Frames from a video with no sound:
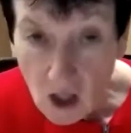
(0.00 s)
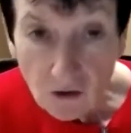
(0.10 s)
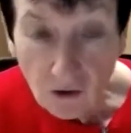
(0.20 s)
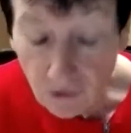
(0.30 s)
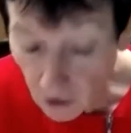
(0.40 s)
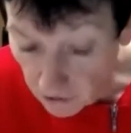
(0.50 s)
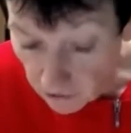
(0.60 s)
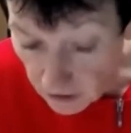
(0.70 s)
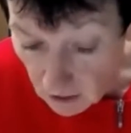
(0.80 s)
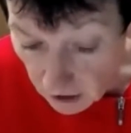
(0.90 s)
The third
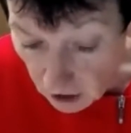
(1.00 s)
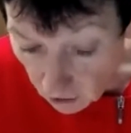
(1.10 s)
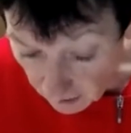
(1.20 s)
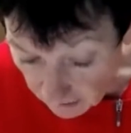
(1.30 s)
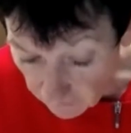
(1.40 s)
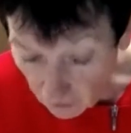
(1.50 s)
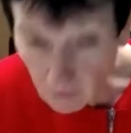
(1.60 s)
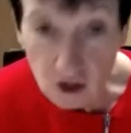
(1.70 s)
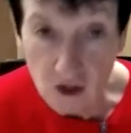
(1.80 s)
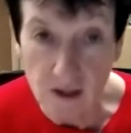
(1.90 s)
thing we're calling for,
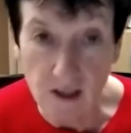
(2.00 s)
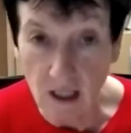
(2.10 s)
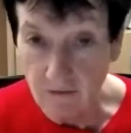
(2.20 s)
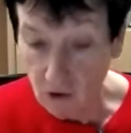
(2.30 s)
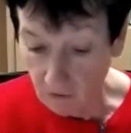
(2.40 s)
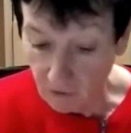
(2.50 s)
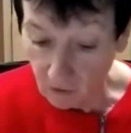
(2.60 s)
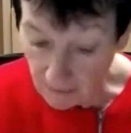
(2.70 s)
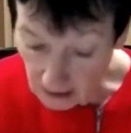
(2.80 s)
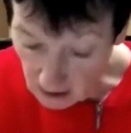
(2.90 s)
which is I've called for
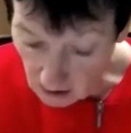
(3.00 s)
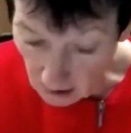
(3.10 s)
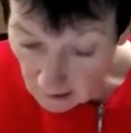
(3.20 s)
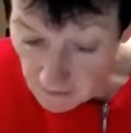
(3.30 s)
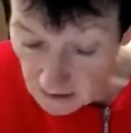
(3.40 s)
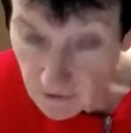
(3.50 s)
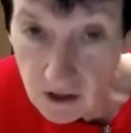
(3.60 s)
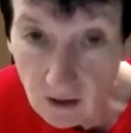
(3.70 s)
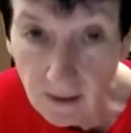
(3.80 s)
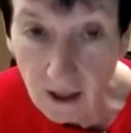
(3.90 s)
many times, every
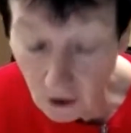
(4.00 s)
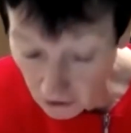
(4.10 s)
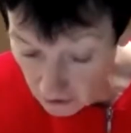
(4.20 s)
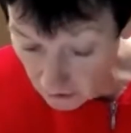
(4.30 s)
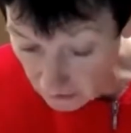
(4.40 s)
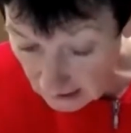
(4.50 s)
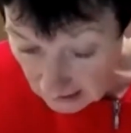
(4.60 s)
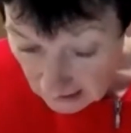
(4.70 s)
time I go to